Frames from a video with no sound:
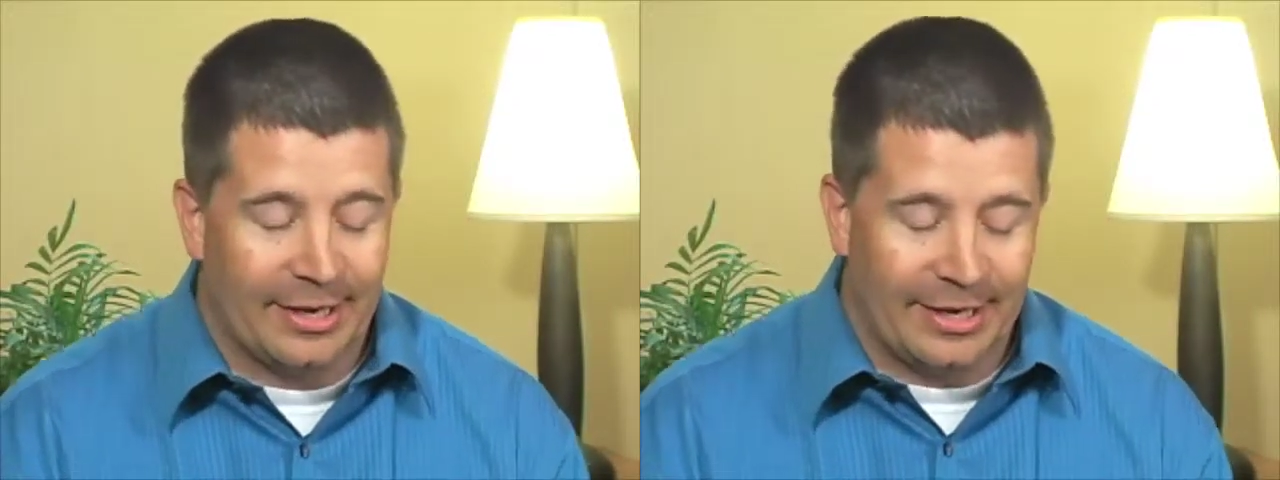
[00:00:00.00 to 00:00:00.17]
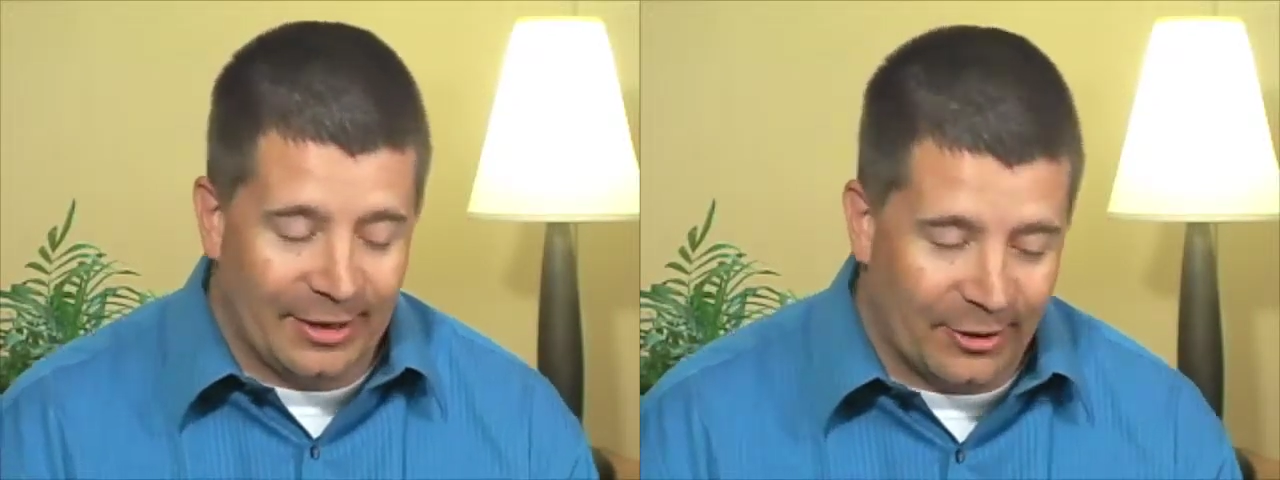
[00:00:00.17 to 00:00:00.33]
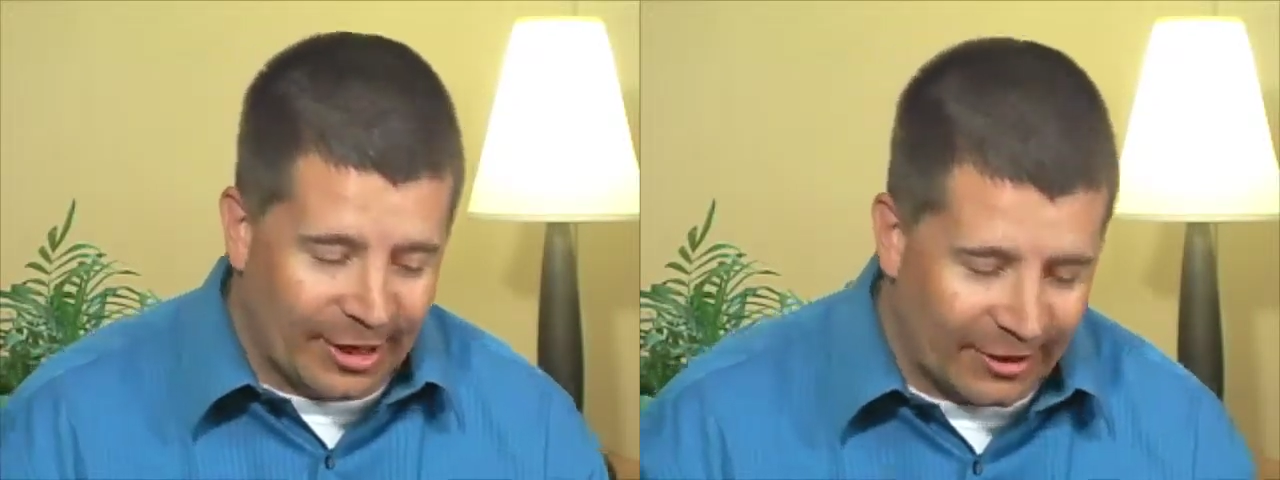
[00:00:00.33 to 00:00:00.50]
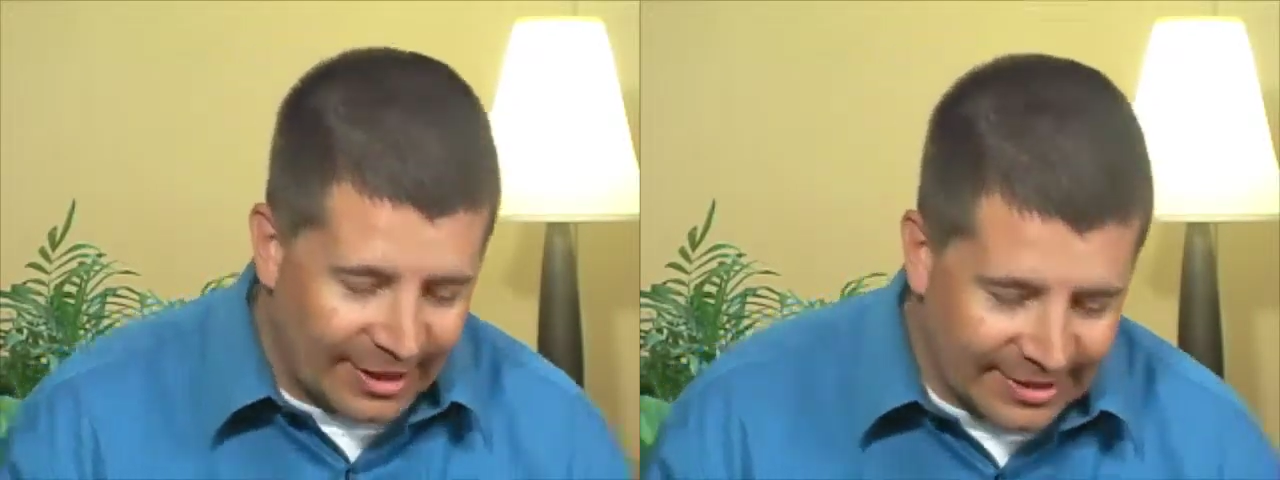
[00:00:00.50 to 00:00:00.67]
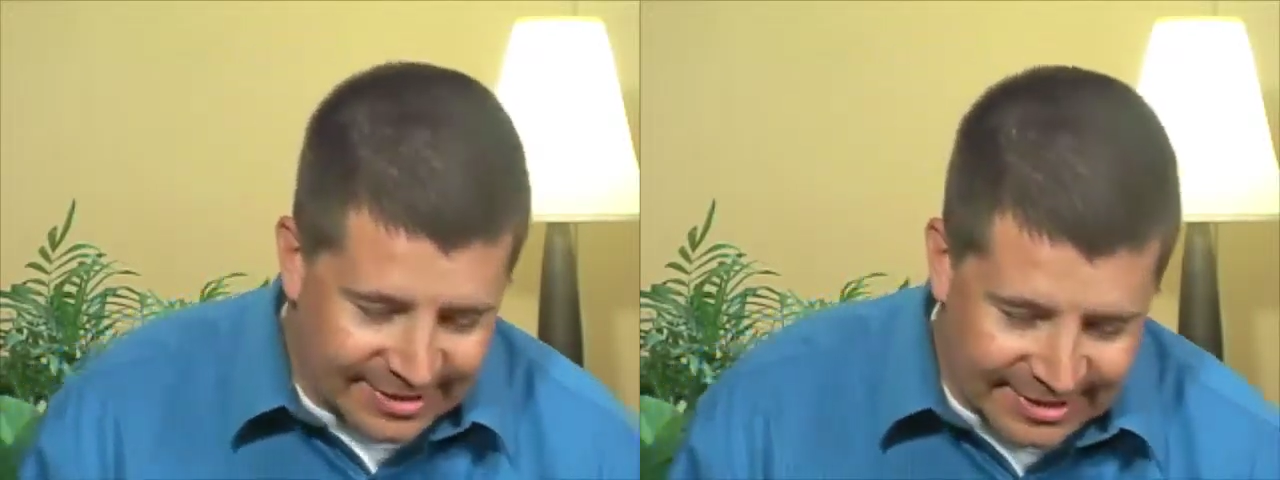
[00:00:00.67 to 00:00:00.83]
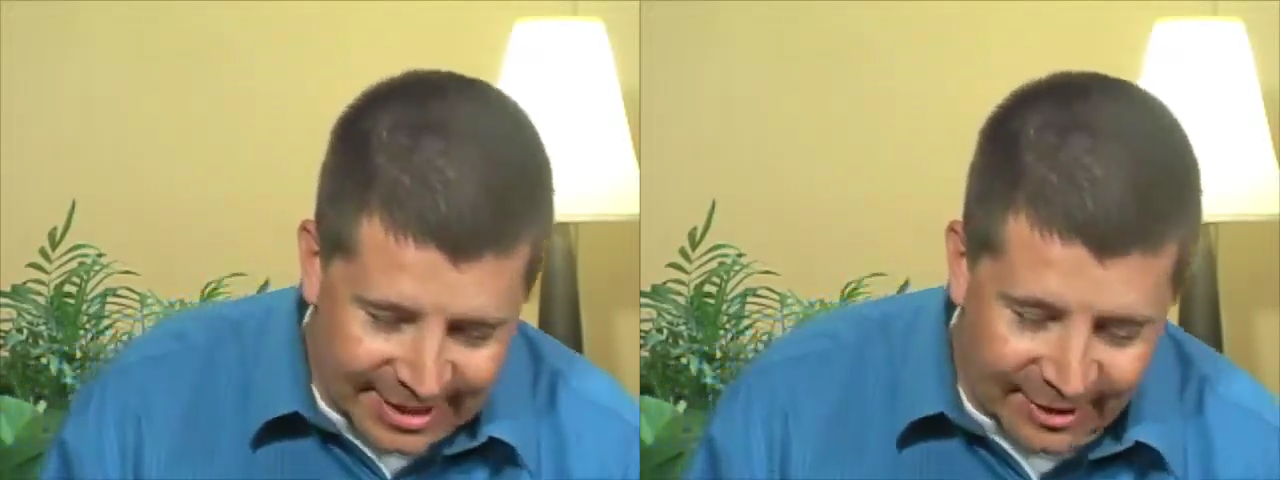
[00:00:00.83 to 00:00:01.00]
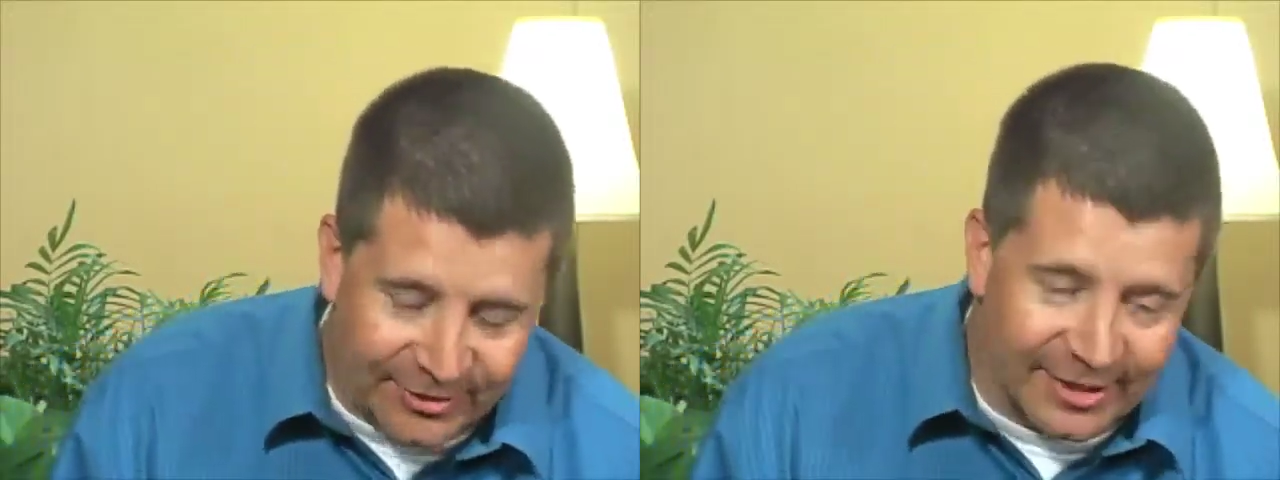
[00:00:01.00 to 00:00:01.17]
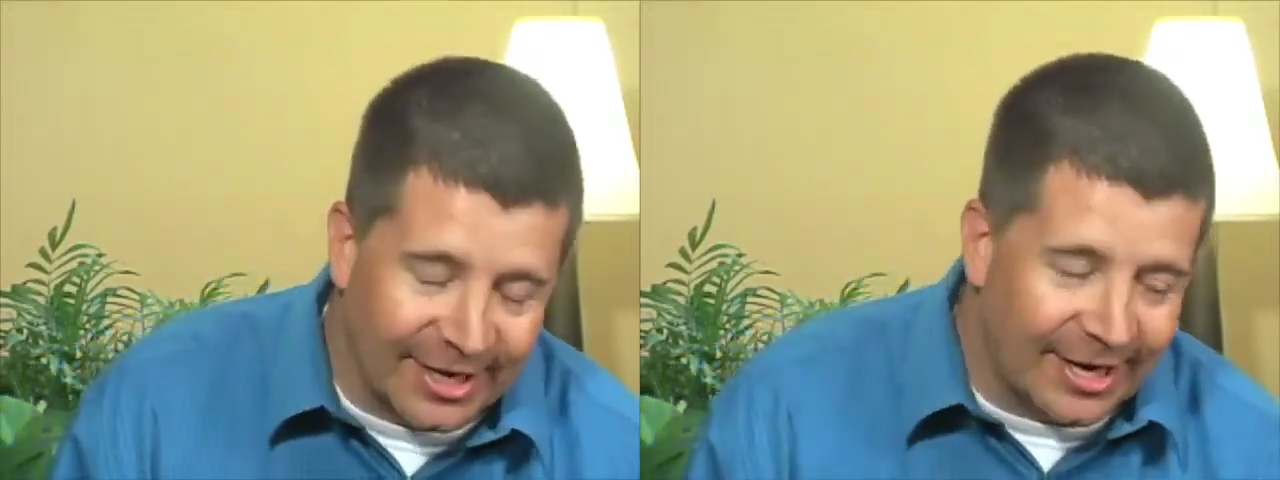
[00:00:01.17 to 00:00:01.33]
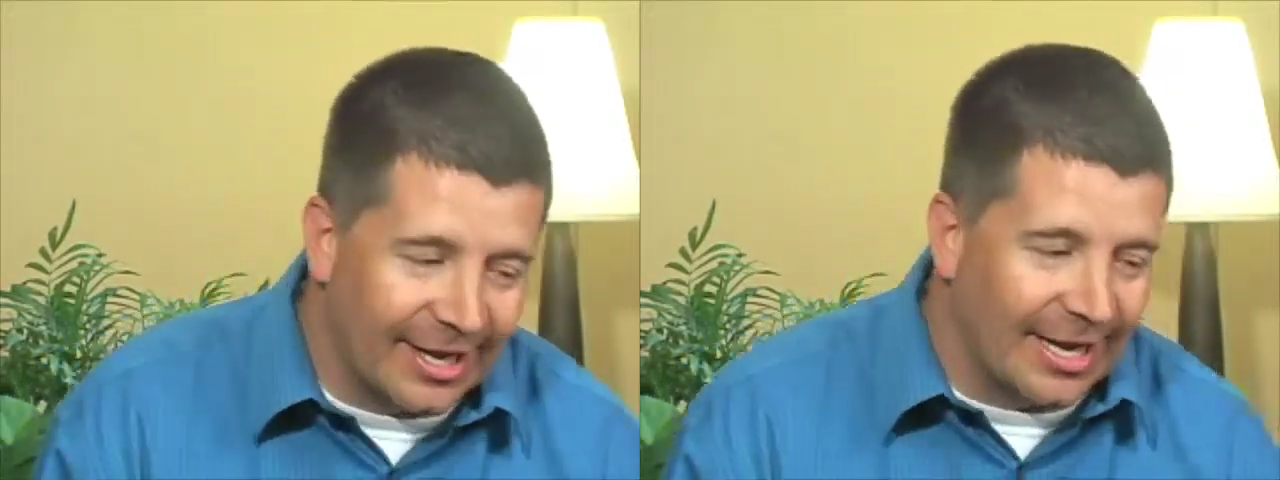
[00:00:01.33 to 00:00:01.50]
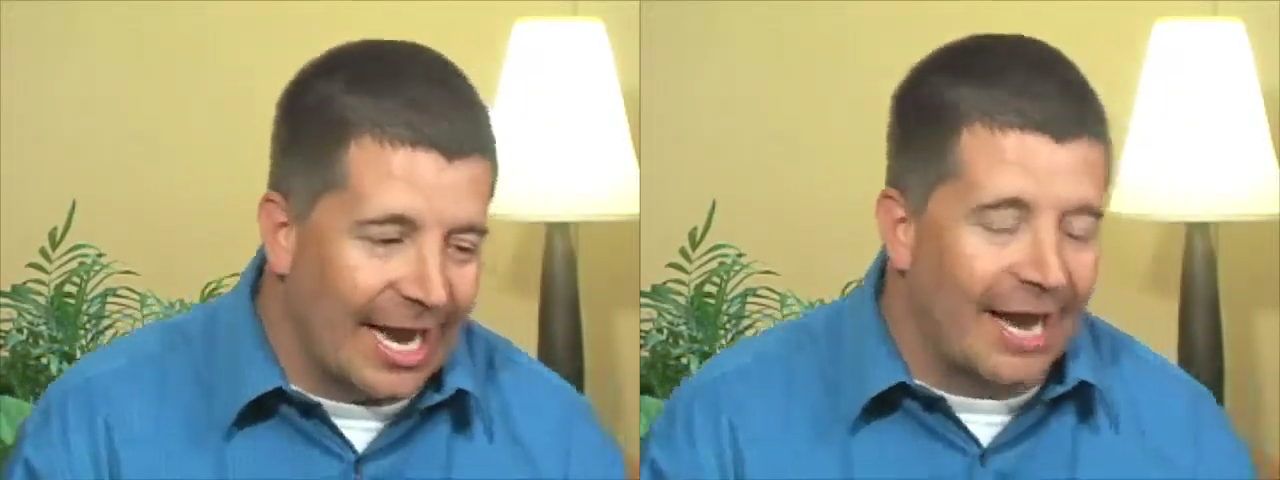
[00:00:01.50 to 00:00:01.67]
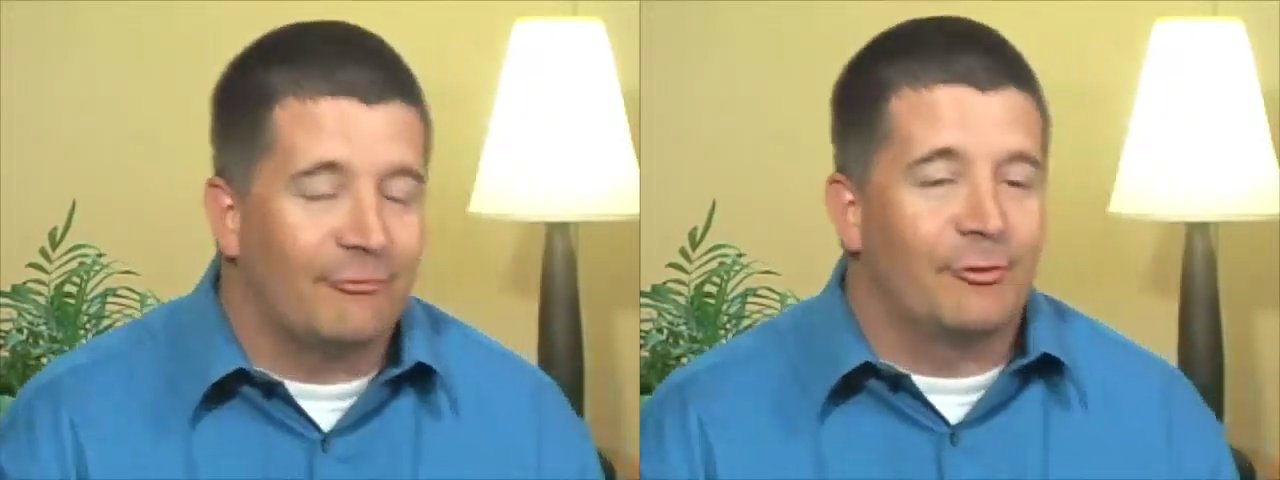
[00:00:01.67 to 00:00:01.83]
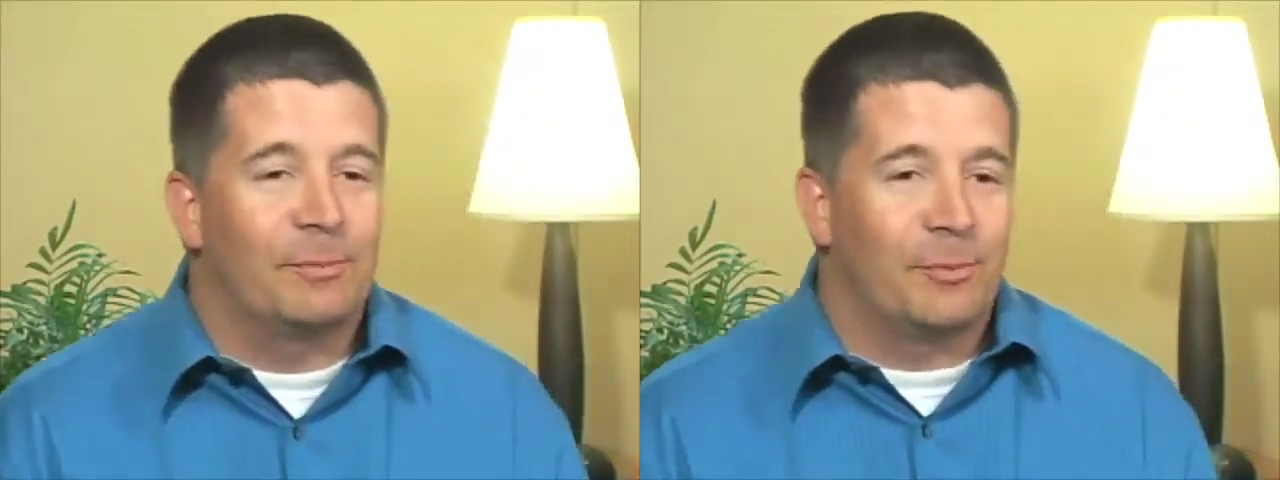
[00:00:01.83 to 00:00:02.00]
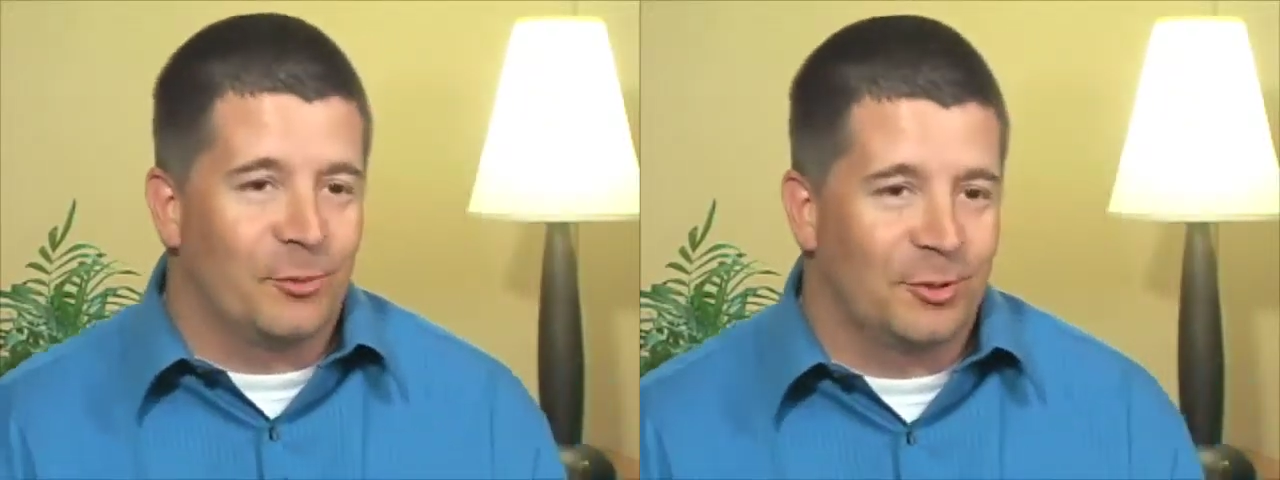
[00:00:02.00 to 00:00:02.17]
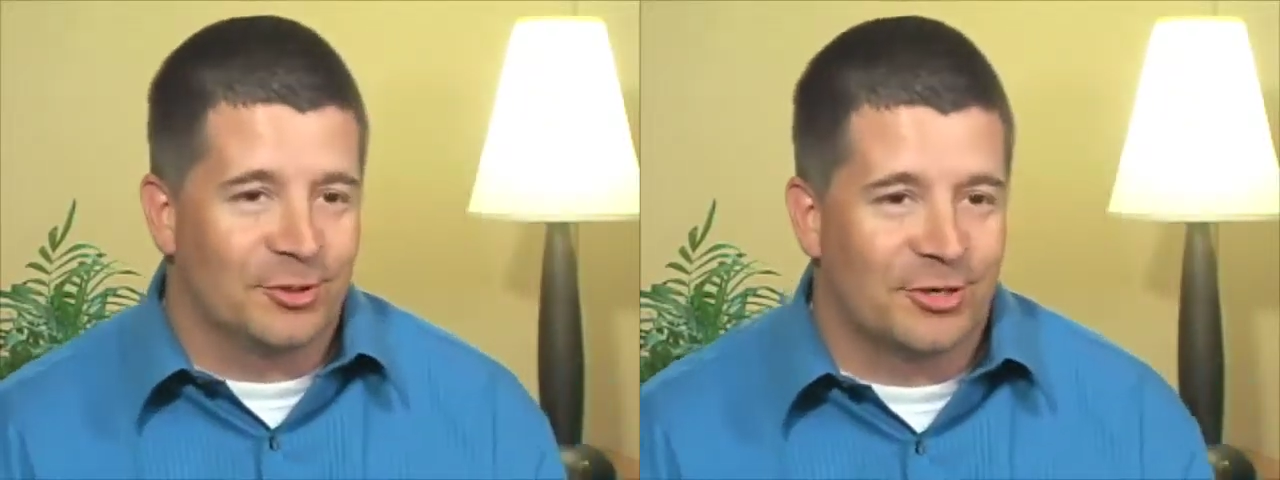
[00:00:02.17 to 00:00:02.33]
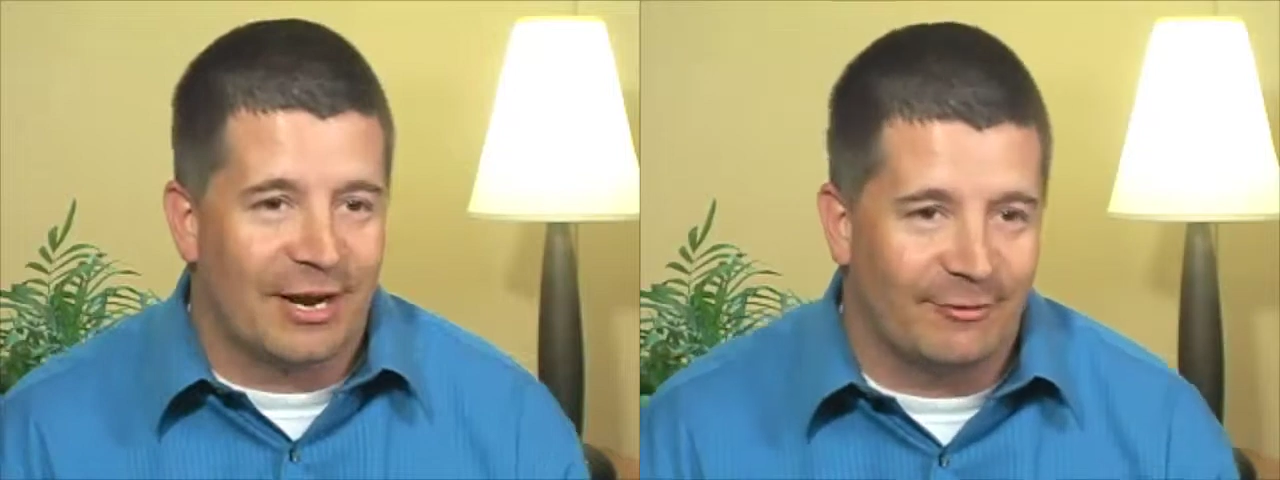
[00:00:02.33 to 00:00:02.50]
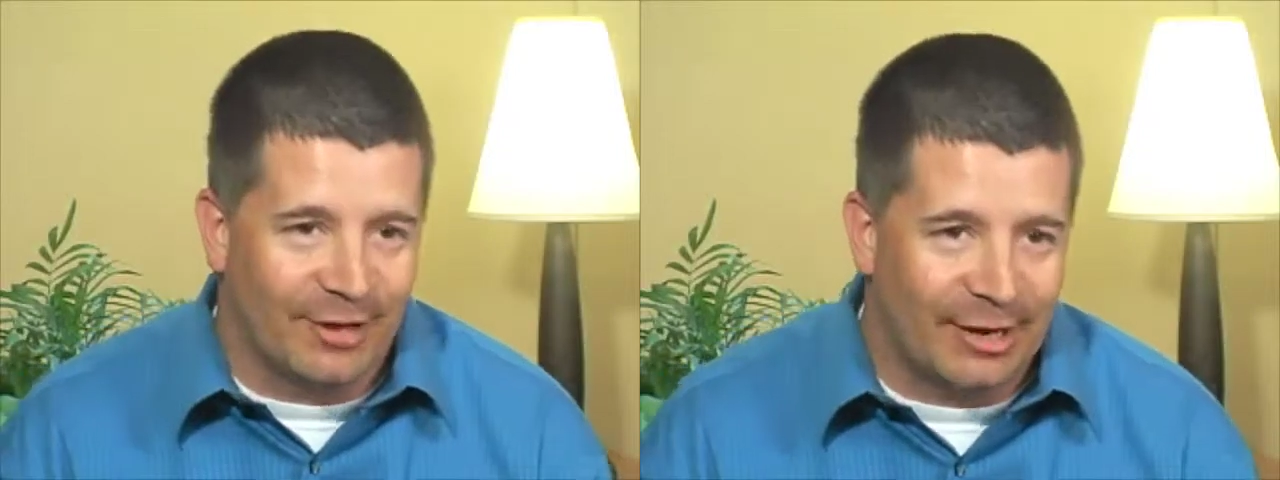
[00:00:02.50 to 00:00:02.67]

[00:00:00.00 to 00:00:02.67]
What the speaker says: you know, I like to say, have Ripple will travel.